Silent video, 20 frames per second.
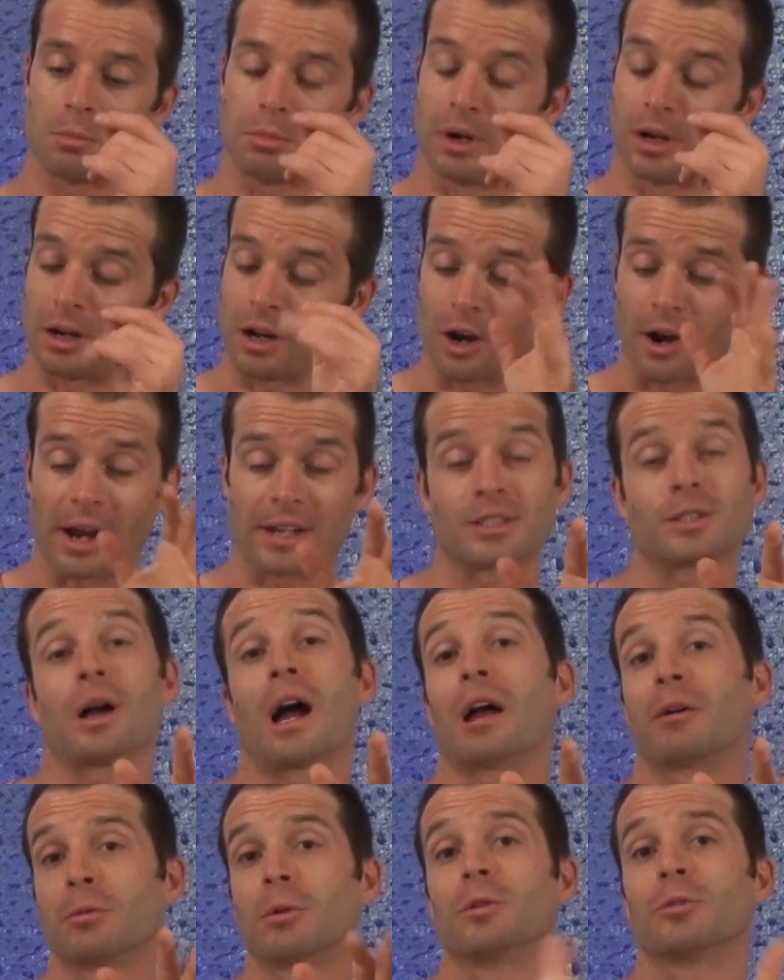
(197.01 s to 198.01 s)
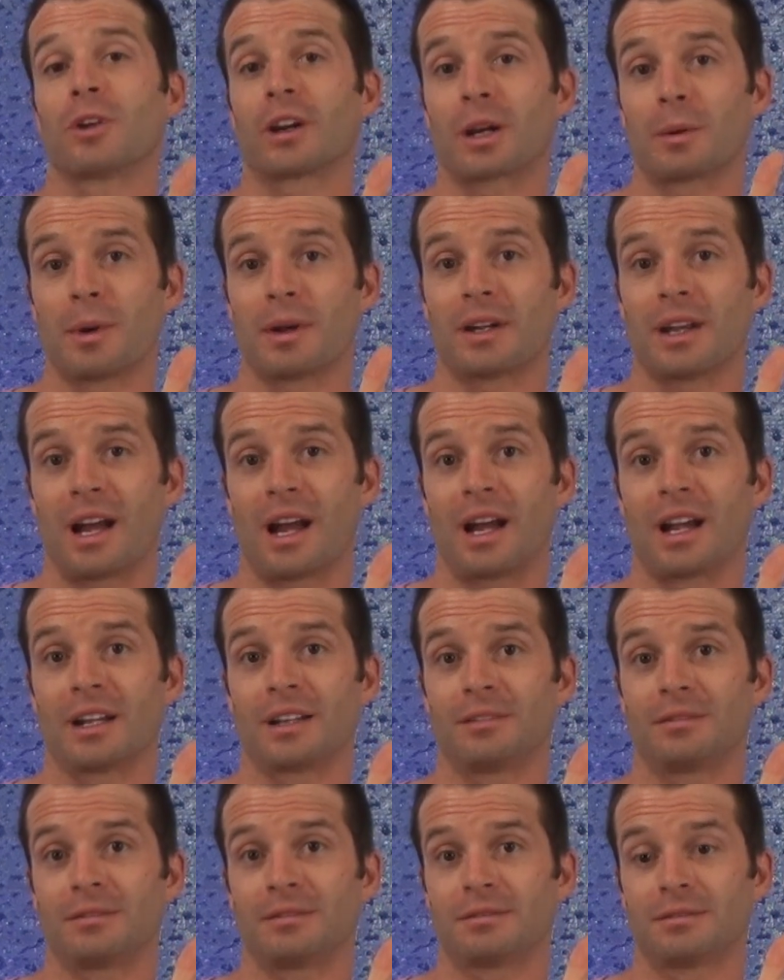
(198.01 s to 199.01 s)
But all right, so I will recommend it
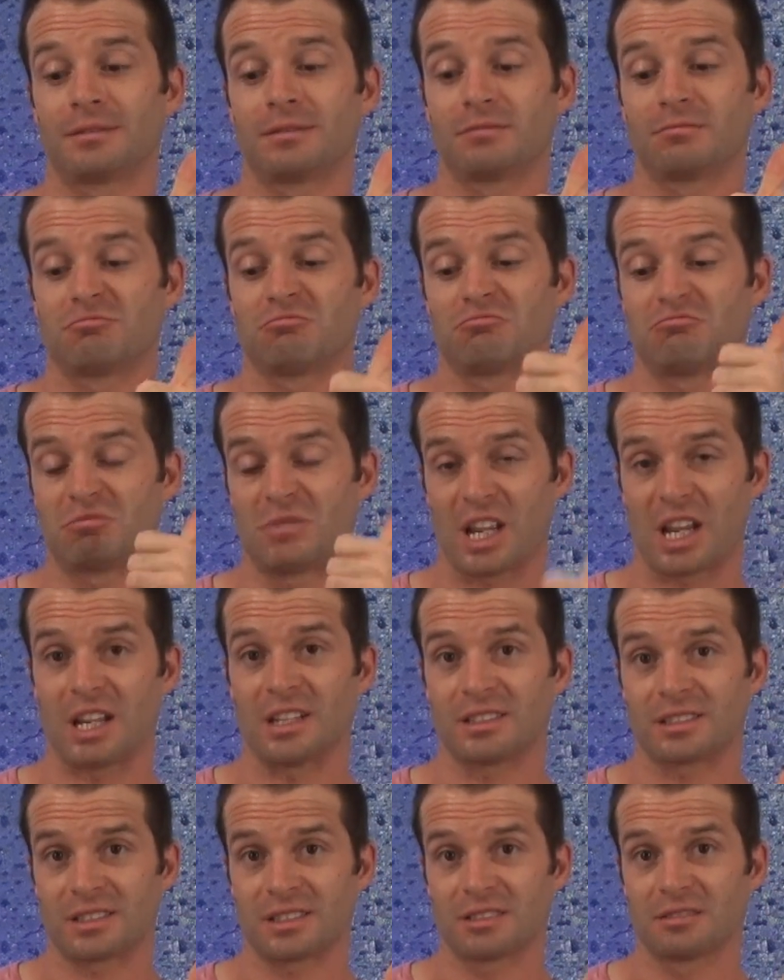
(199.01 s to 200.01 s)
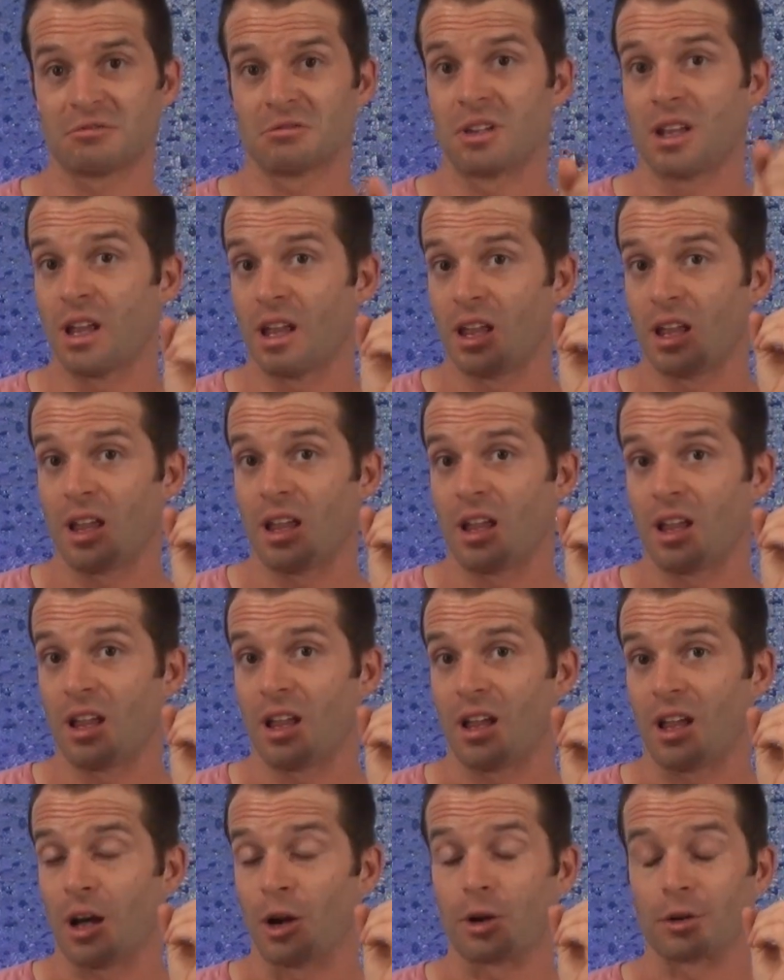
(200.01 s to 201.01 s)
on taste.
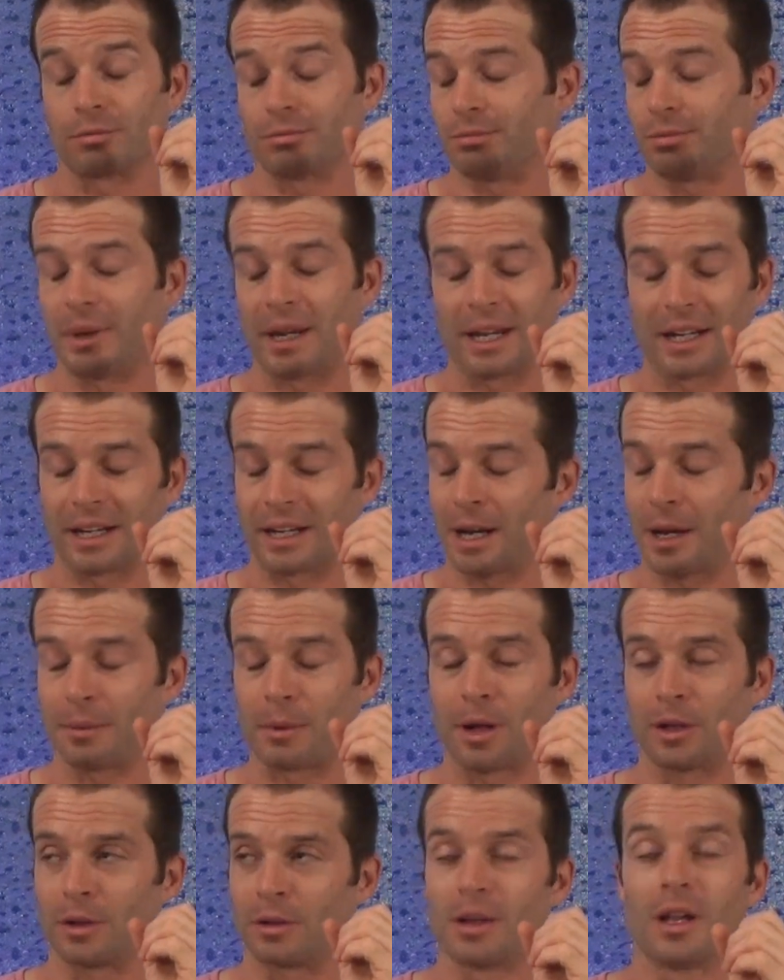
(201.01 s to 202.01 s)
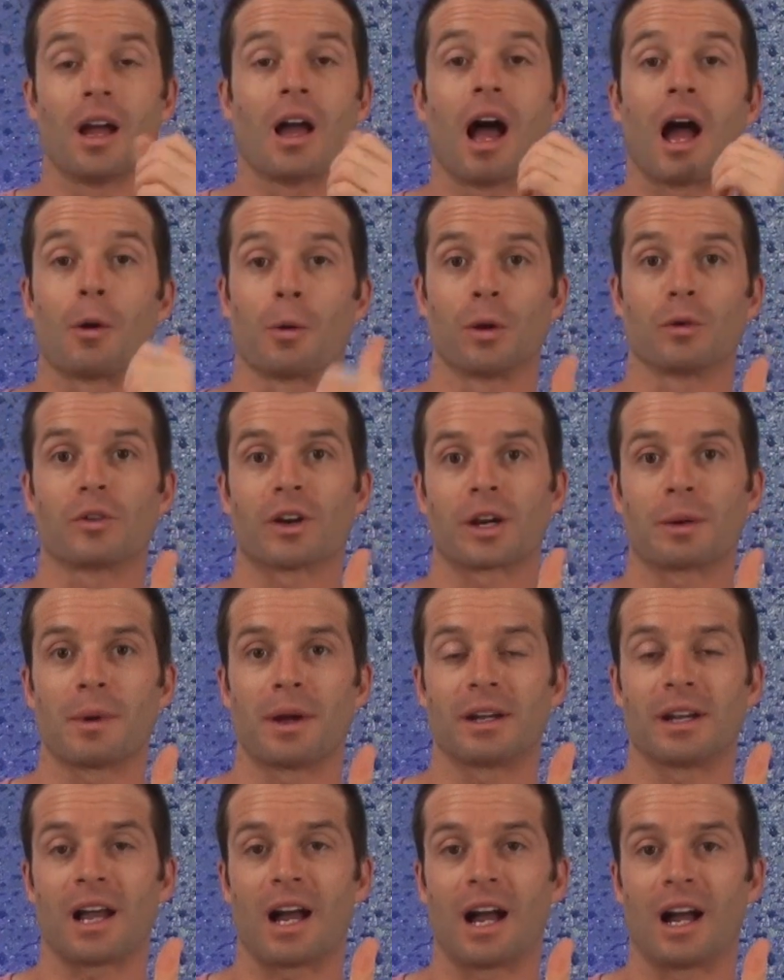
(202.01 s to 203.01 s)
Or man, I will
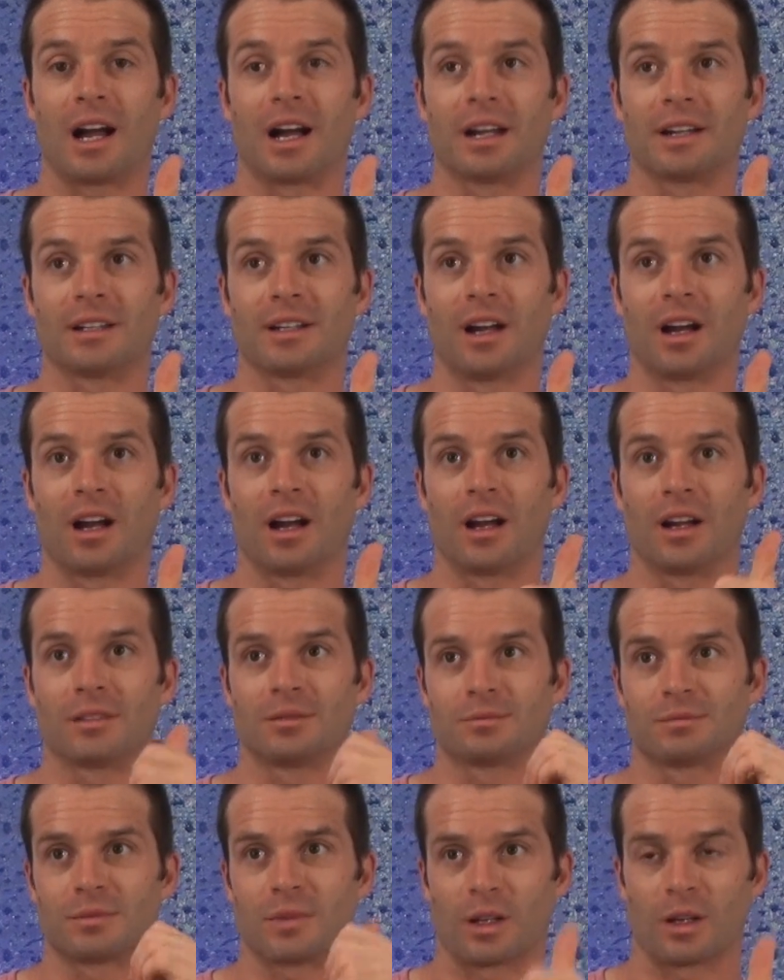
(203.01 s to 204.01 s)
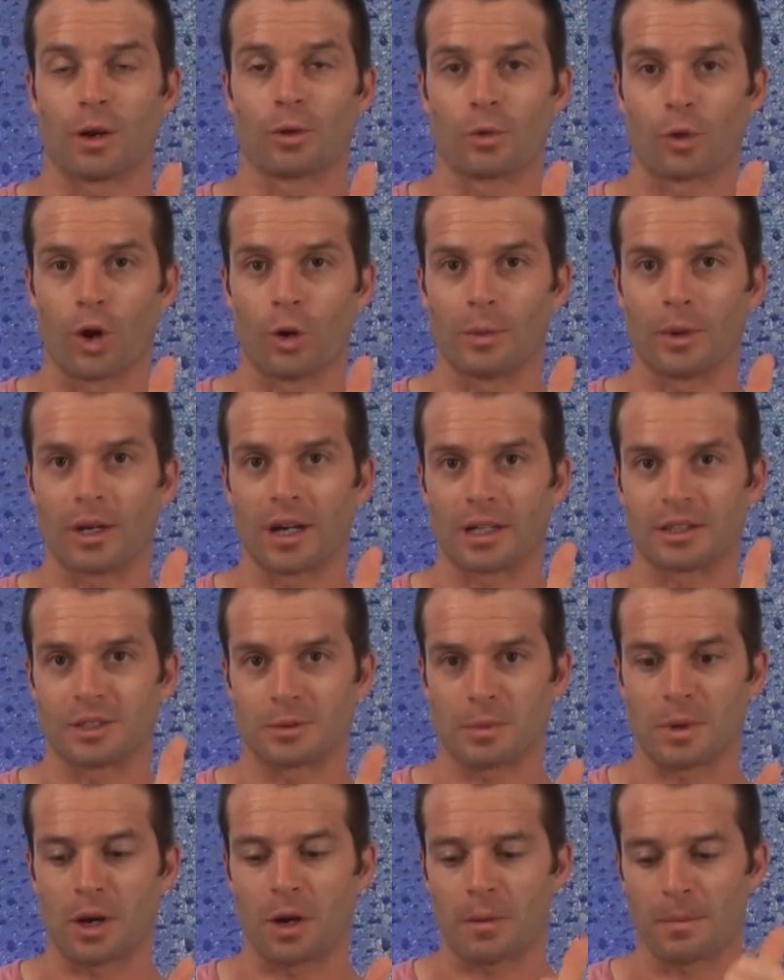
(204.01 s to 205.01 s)
recommend it on aroma, on
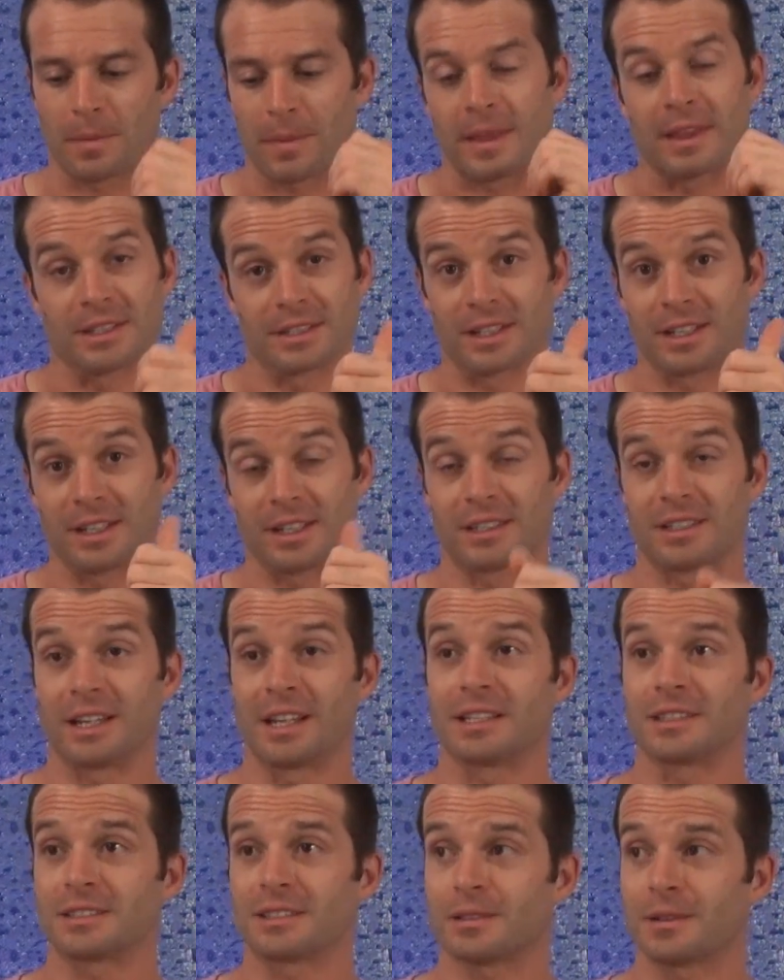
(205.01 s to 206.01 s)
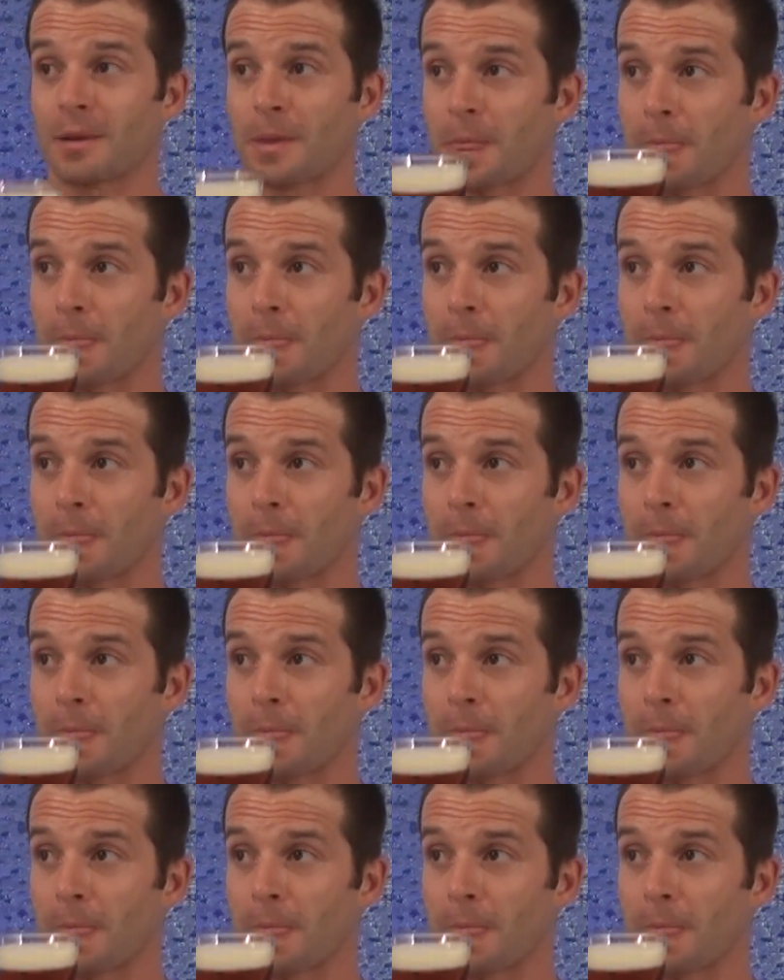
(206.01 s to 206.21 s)
smell. Let's get into the taste.